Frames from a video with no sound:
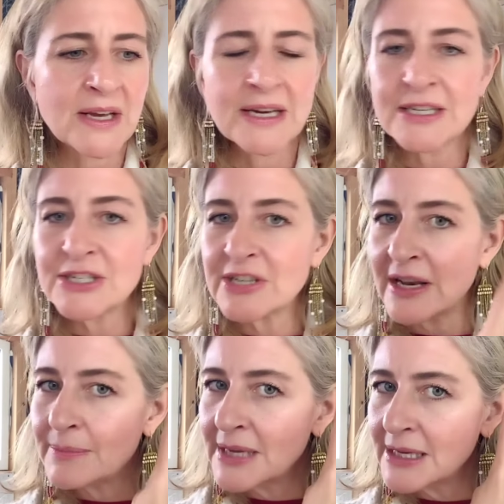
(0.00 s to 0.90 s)

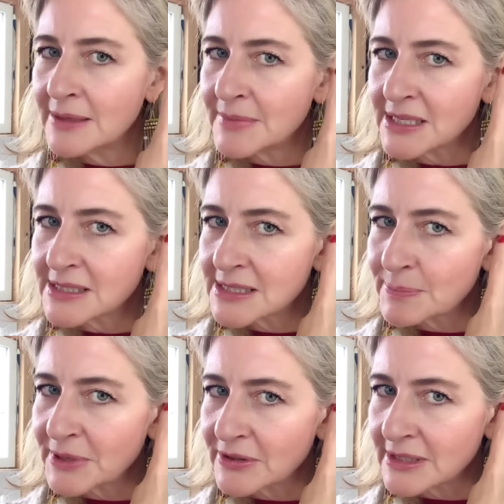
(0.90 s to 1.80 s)
Shen Men means
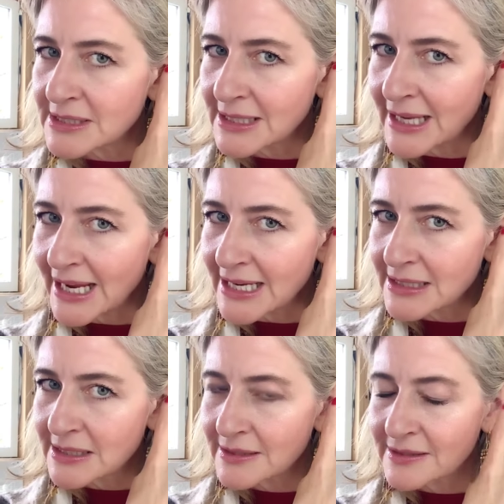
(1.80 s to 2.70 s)
spirit's
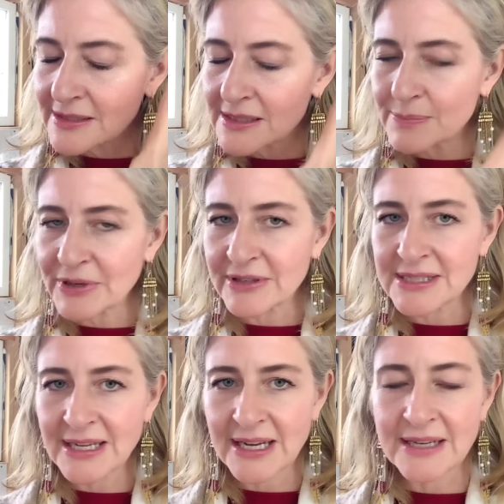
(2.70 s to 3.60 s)
gate, spirit's
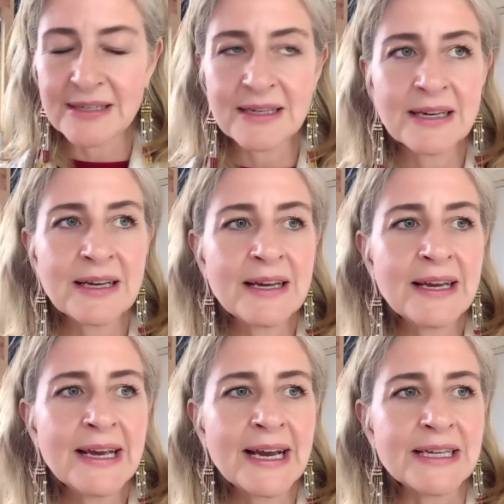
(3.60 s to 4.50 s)
gate.
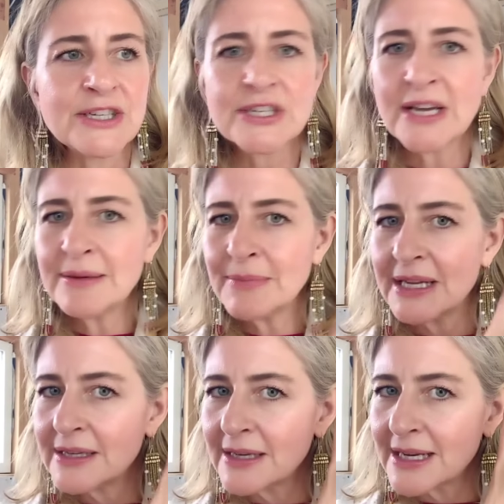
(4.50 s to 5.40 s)
And Shen
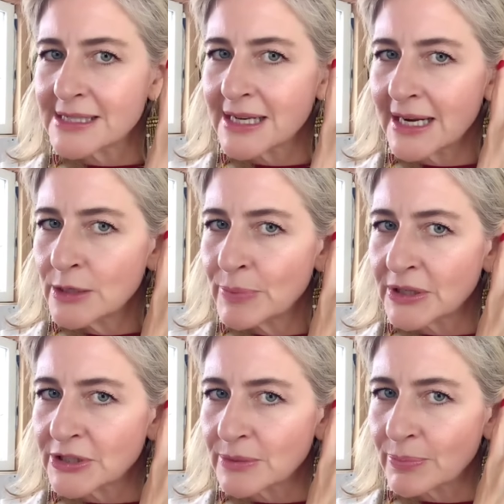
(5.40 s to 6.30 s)
Men, as an
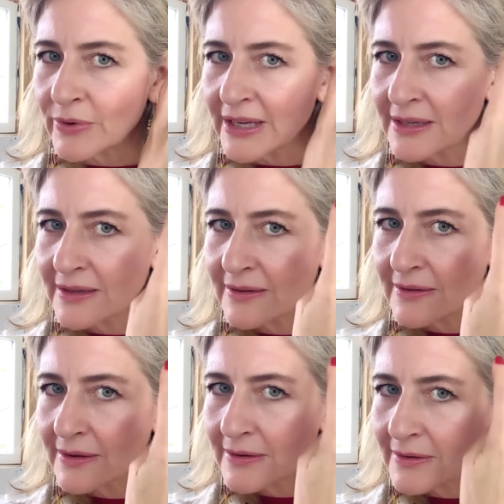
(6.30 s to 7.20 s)
acupuncture point,
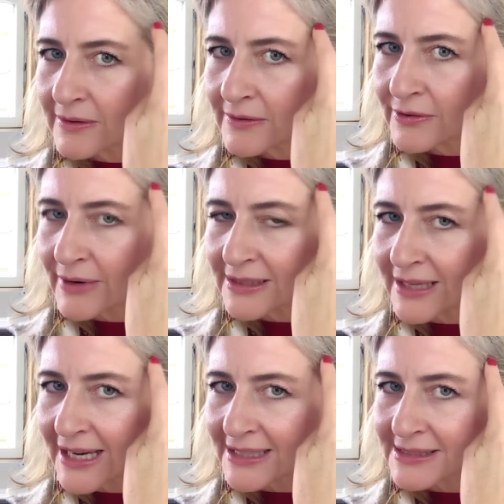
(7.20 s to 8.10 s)
directly
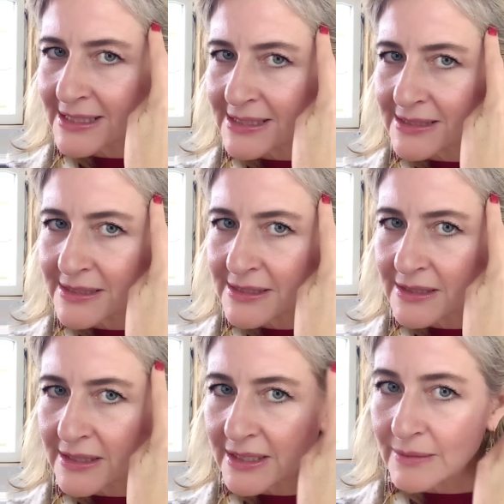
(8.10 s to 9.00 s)
accesses
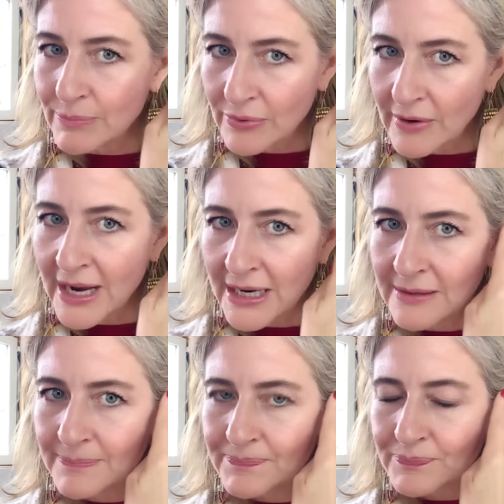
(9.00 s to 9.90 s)
the brain,
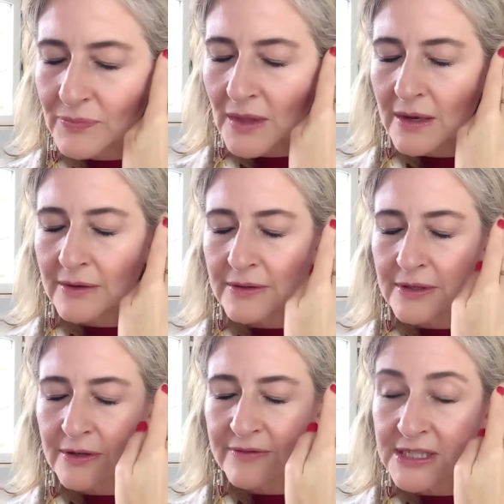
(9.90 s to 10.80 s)
the
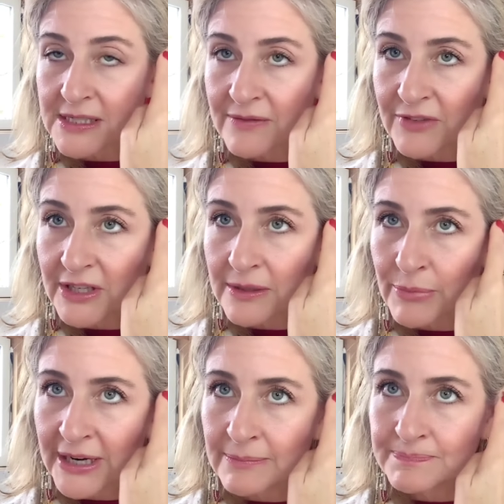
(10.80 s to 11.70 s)
nervous system via the
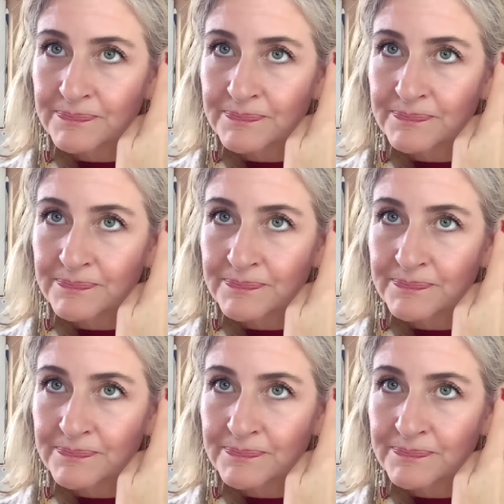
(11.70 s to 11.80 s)
brain.